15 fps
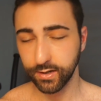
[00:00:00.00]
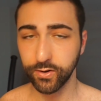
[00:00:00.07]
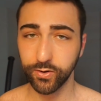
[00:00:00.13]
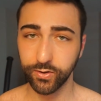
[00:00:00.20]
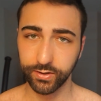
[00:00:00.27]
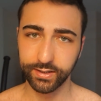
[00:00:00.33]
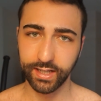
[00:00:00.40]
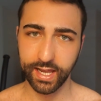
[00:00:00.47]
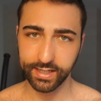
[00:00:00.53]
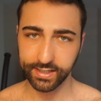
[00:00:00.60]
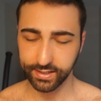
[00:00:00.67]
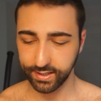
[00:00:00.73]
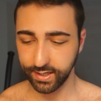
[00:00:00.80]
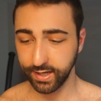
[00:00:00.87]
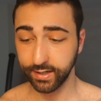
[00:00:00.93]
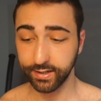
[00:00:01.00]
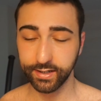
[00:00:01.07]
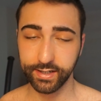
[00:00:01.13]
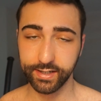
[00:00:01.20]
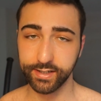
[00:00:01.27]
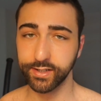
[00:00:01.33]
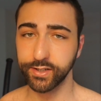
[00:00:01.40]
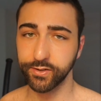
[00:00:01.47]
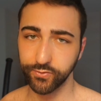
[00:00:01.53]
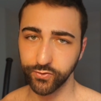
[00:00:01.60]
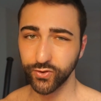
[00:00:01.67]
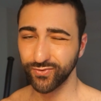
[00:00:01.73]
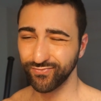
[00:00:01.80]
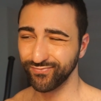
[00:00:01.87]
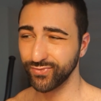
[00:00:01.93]
Oh, the last thing is
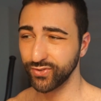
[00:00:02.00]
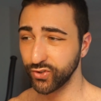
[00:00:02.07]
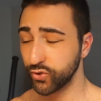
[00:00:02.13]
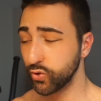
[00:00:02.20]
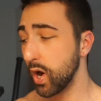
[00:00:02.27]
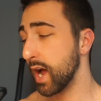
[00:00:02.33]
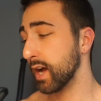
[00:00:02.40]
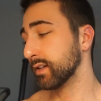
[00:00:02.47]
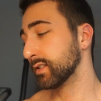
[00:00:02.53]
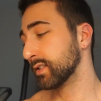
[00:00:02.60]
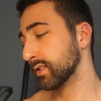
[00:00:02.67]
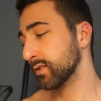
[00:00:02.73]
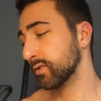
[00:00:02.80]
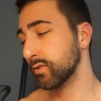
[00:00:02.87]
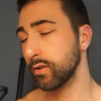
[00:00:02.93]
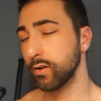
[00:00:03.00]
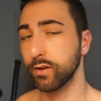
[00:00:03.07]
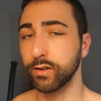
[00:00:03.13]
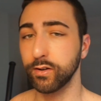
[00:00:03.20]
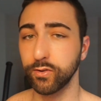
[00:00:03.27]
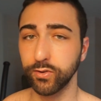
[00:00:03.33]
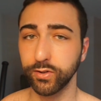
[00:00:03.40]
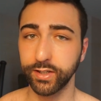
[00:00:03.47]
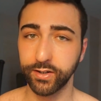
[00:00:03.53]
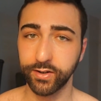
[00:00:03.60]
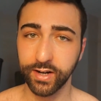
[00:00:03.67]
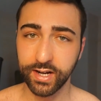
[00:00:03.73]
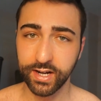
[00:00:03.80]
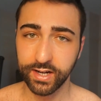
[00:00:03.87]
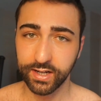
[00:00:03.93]
drugs or other
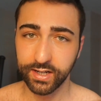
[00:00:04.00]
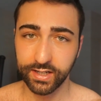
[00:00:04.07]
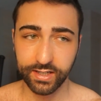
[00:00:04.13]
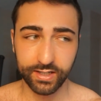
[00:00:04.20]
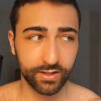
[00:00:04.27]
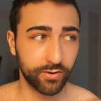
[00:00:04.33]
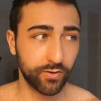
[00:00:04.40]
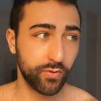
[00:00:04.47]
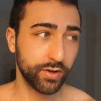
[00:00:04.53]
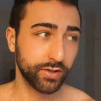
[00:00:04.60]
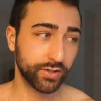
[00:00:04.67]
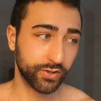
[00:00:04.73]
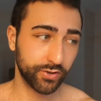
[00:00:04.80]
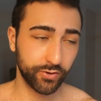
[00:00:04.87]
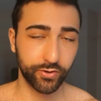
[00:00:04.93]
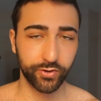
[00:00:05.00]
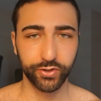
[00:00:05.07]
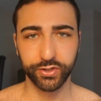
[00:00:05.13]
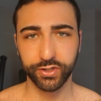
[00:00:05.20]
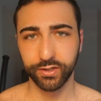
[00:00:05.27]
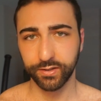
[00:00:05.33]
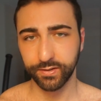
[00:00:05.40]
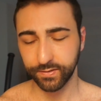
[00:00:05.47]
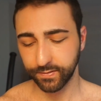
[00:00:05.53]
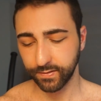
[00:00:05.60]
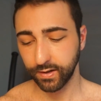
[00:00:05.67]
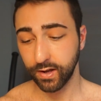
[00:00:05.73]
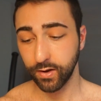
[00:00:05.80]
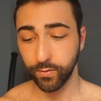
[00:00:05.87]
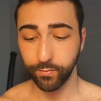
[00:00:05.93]
research
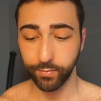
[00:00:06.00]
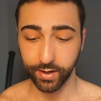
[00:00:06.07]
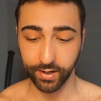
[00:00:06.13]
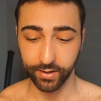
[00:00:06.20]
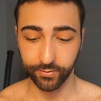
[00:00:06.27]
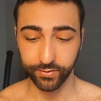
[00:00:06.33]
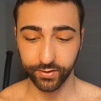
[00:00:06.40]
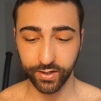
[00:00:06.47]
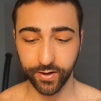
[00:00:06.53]
compound.